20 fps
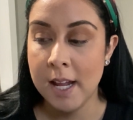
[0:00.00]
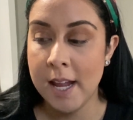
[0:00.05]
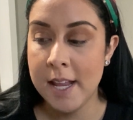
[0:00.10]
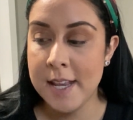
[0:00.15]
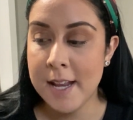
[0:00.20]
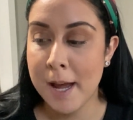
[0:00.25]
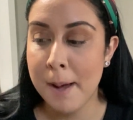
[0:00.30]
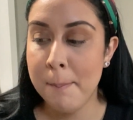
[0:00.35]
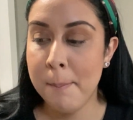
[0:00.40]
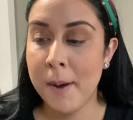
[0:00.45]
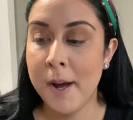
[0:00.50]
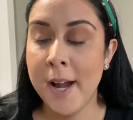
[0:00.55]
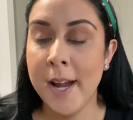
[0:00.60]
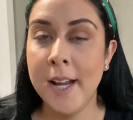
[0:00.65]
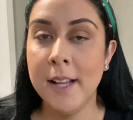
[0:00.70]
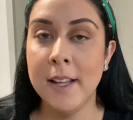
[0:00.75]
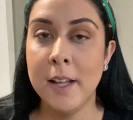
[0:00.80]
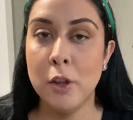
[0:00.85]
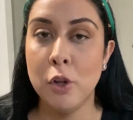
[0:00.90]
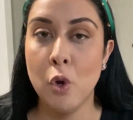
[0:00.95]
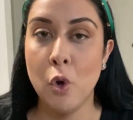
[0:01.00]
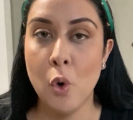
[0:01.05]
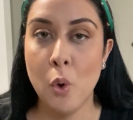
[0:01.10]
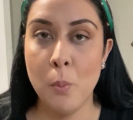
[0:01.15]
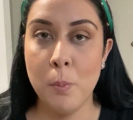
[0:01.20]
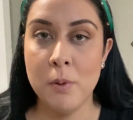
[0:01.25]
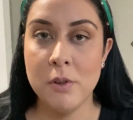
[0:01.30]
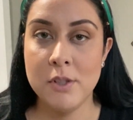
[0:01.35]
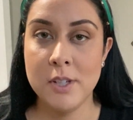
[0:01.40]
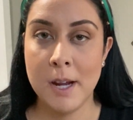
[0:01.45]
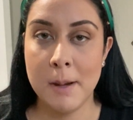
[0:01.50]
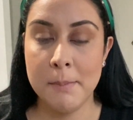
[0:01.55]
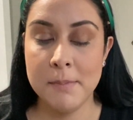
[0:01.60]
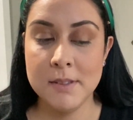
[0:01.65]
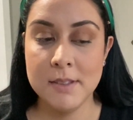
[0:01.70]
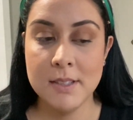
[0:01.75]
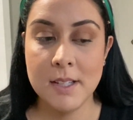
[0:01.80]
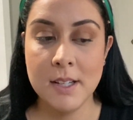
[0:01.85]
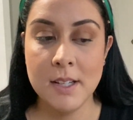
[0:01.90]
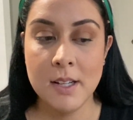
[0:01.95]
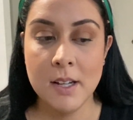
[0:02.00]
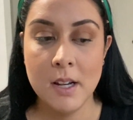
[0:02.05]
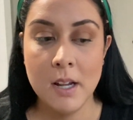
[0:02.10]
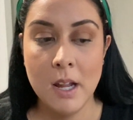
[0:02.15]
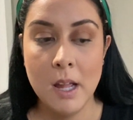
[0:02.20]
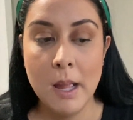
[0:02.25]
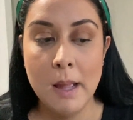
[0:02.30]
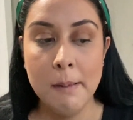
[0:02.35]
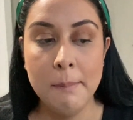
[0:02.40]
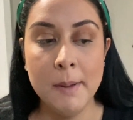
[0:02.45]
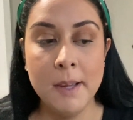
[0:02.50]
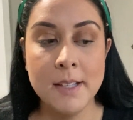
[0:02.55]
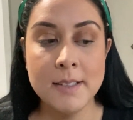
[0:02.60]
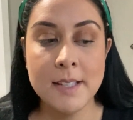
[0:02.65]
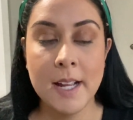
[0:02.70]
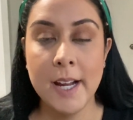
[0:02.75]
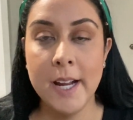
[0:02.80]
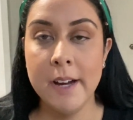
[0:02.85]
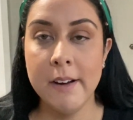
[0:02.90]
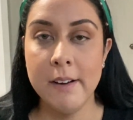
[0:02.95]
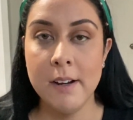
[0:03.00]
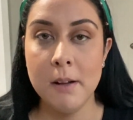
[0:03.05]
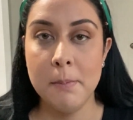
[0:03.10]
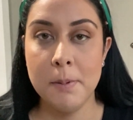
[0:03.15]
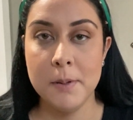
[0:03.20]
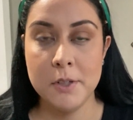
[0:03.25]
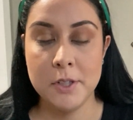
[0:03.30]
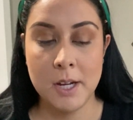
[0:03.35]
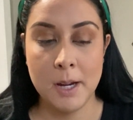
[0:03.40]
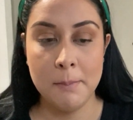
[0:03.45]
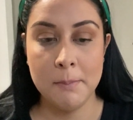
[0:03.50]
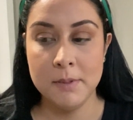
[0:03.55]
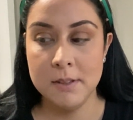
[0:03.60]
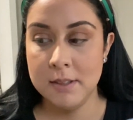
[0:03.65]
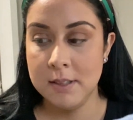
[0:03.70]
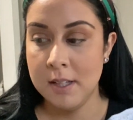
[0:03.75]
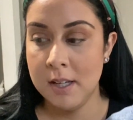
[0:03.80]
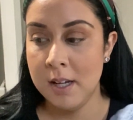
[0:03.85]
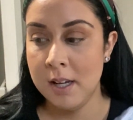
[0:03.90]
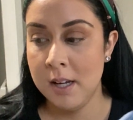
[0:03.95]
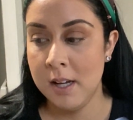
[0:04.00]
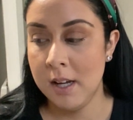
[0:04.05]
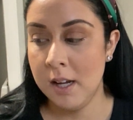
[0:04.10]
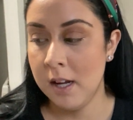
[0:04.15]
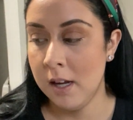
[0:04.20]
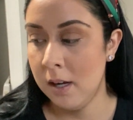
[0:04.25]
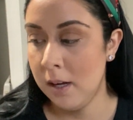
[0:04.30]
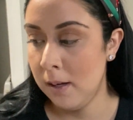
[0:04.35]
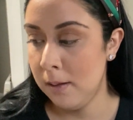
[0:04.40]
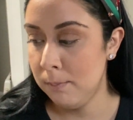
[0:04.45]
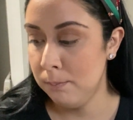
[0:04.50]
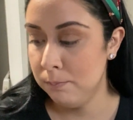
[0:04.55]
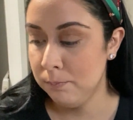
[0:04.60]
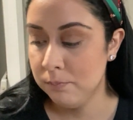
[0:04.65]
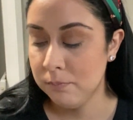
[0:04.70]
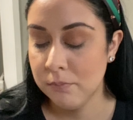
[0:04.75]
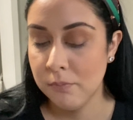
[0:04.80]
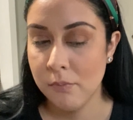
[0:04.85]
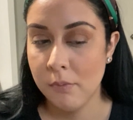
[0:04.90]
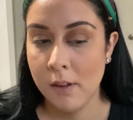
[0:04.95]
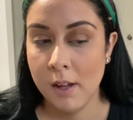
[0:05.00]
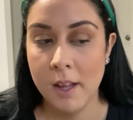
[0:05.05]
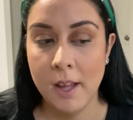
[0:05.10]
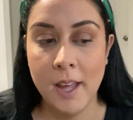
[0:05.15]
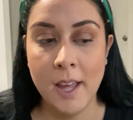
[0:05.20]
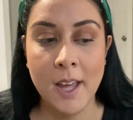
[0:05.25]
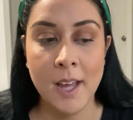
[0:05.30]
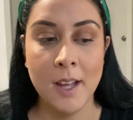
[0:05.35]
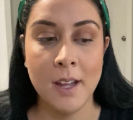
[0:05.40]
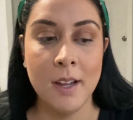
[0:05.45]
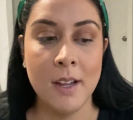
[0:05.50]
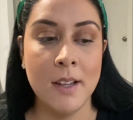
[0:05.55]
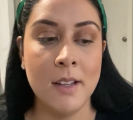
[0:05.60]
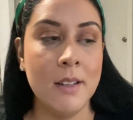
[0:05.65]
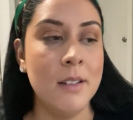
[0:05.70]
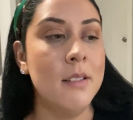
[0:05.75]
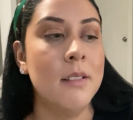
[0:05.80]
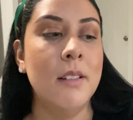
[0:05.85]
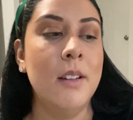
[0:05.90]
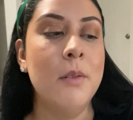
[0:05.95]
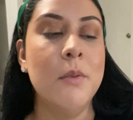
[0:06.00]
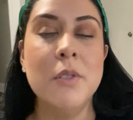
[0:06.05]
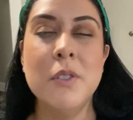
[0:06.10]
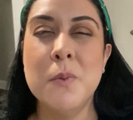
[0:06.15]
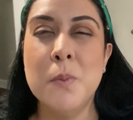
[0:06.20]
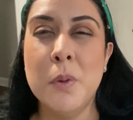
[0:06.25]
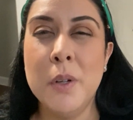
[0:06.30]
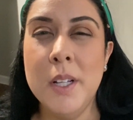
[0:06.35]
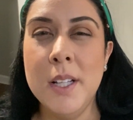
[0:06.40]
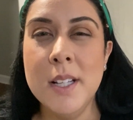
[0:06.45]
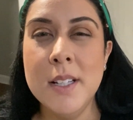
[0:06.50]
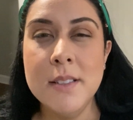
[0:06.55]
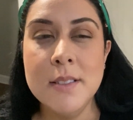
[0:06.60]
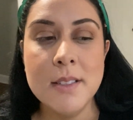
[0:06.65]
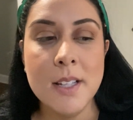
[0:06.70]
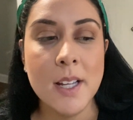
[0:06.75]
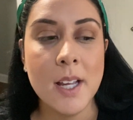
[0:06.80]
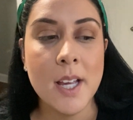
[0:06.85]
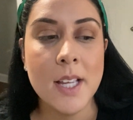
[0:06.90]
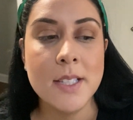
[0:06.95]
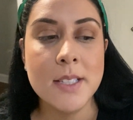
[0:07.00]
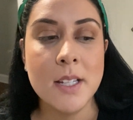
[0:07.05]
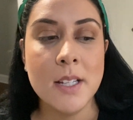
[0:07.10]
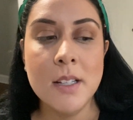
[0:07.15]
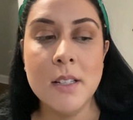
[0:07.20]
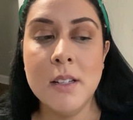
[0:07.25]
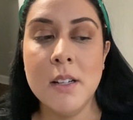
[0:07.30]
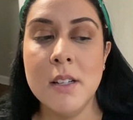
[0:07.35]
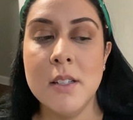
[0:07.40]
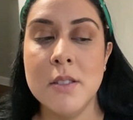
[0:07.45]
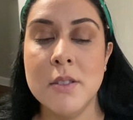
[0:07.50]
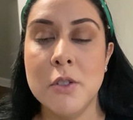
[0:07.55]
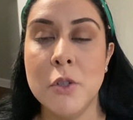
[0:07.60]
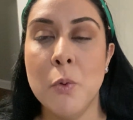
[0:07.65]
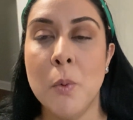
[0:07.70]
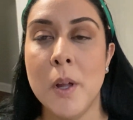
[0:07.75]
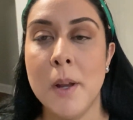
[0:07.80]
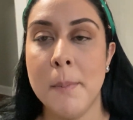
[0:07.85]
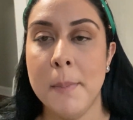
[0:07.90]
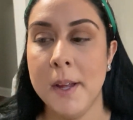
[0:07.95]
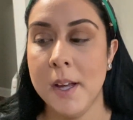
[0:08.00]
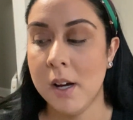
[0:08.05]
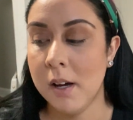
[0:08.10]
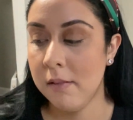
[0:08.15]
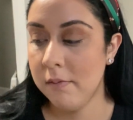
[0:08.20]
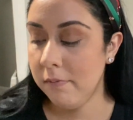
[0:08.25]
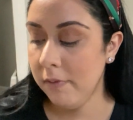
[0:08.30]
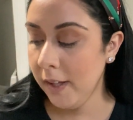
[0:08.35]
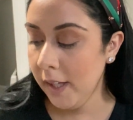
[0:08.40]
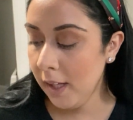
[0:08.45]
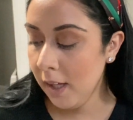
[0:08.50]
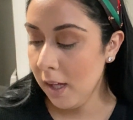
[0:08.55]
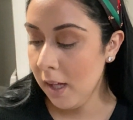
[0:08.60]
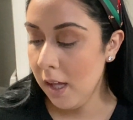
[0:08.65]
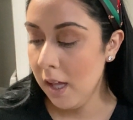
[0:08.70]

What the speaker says: and not buying like the whole pajama set, because I carried a pajama set and it was pointless, like I said, because you want to be comfy.